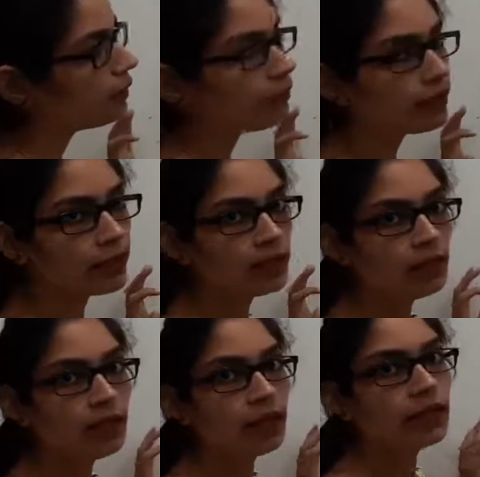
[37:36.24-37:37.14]
written
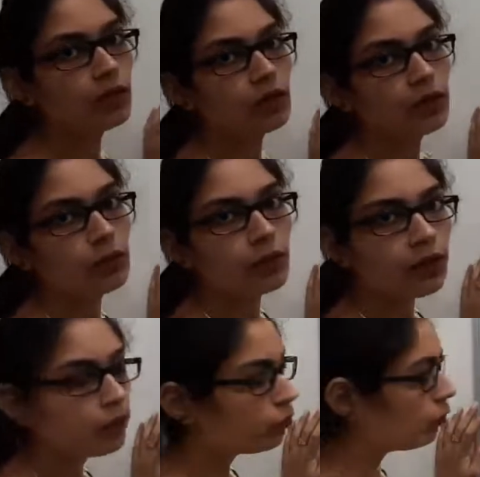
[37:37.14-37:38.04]
in order to
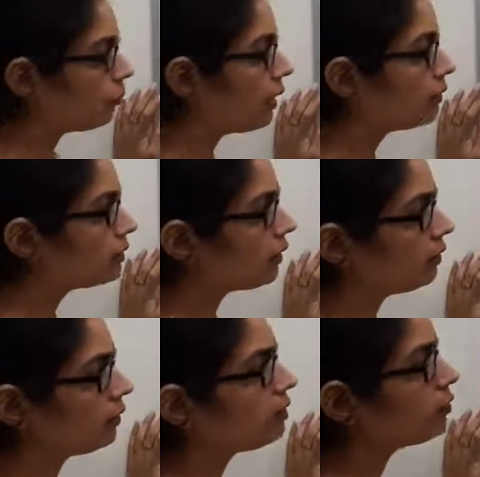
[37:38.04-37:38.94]
get full marks in this